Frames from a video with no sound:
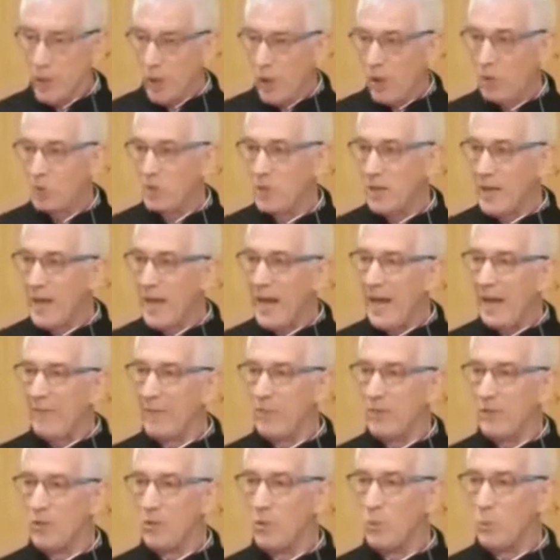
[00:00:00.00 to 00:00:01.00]
go to
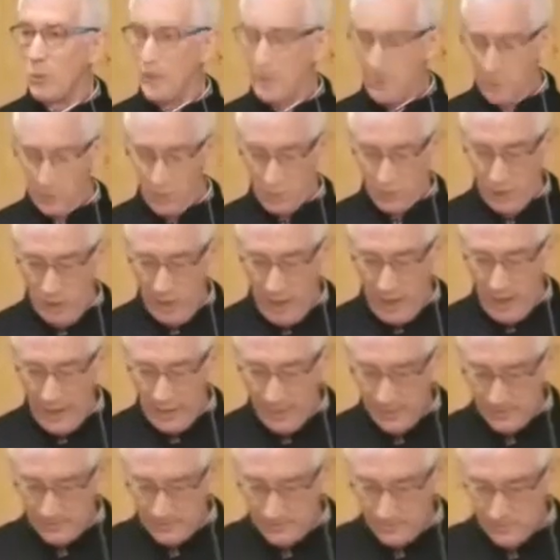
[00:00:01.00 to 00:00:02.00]
heaven when you
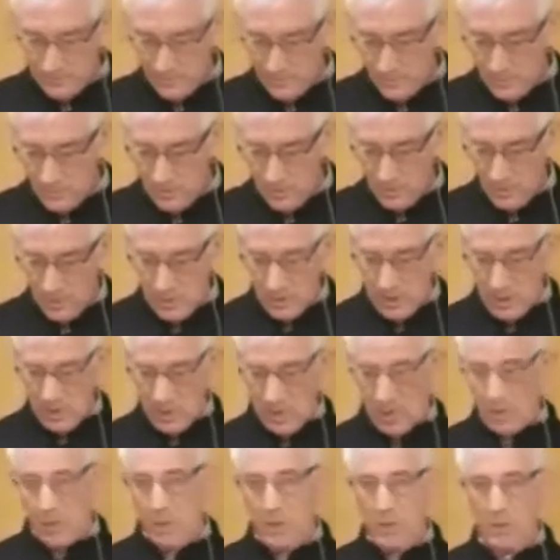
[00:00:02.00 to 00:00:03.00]
die.
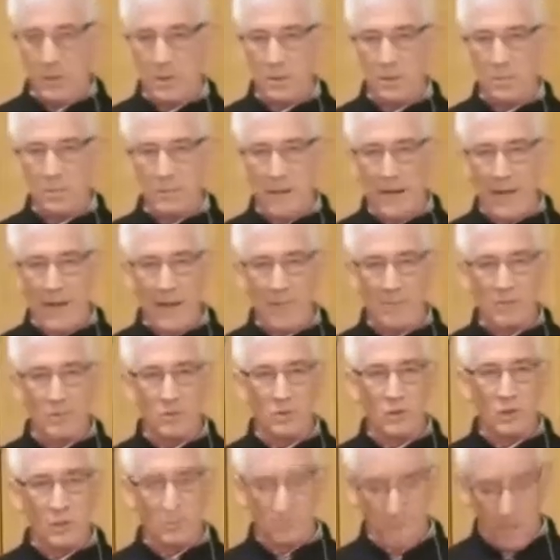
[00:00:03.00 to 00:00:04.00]
Perhaps
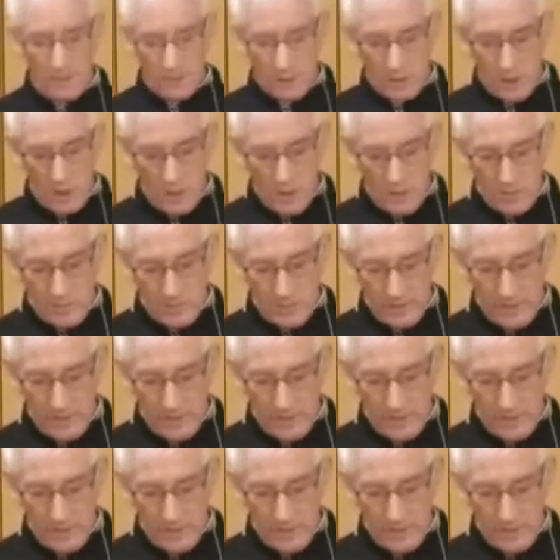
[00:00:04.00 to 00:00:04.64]
not much hope